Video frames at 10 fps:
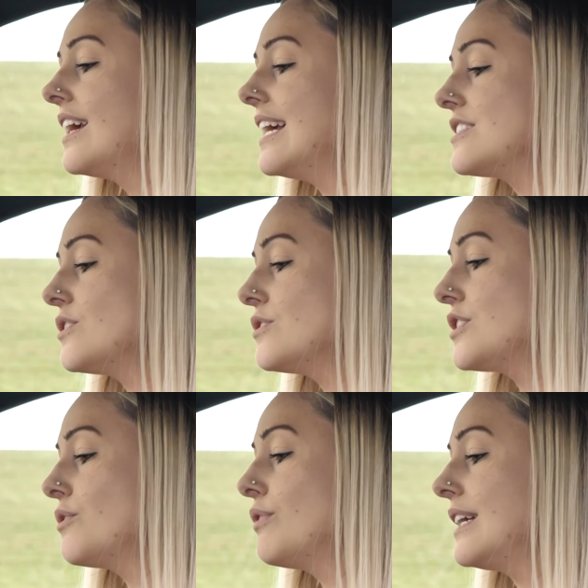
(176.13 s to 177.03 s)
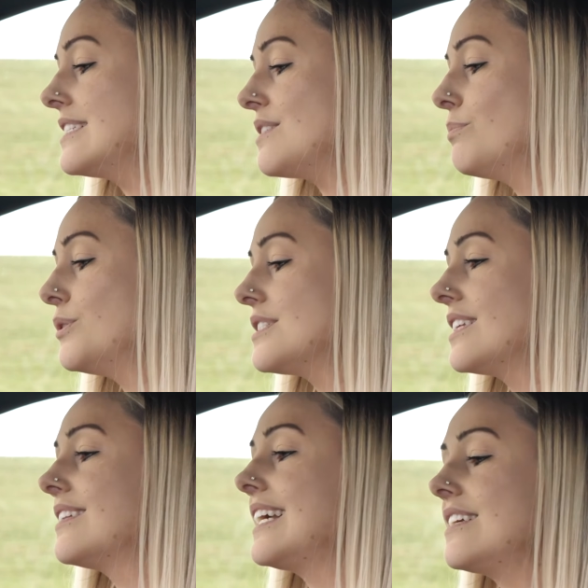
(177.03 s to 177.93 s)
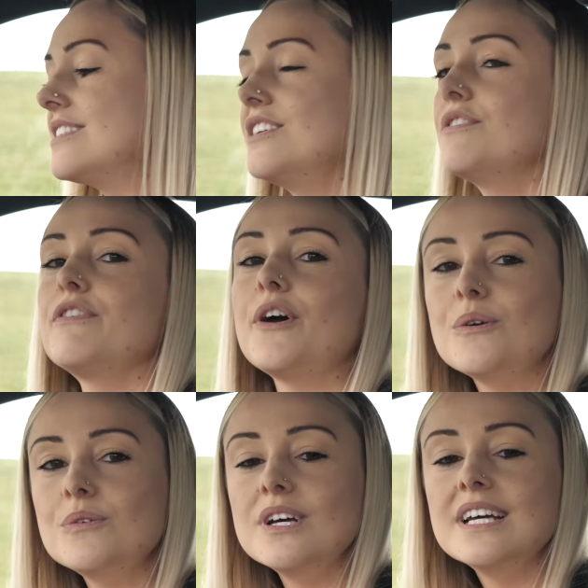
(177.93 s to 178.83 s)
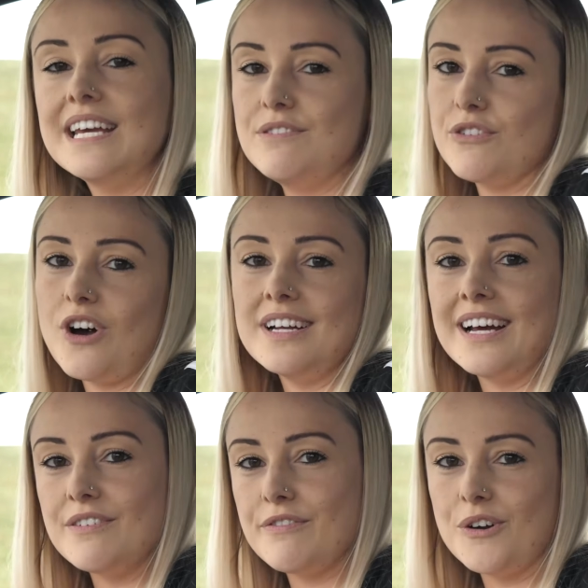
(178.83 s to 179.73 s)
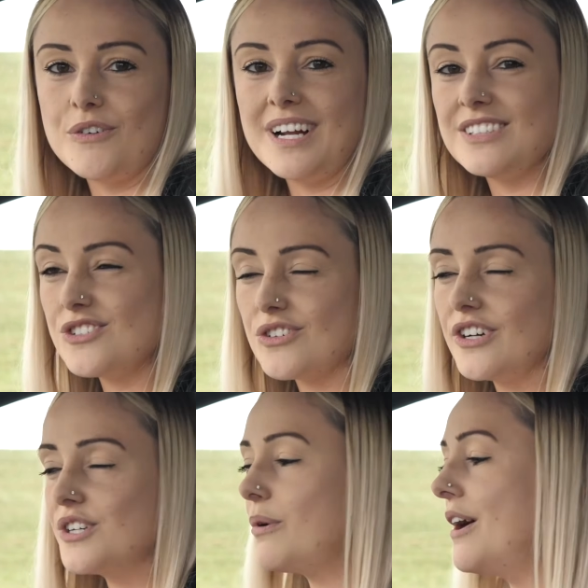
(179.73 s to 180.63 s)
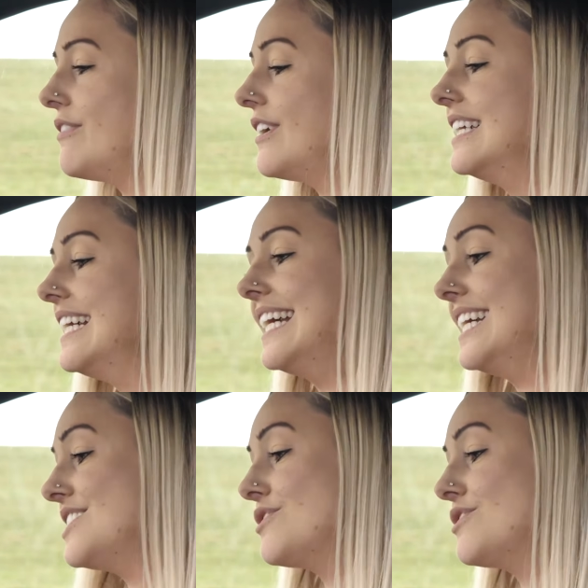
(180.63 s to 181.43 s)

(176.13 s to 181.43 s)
It's also really simple to link to your phone. If you've got an iPhone or an Android, whatever, it's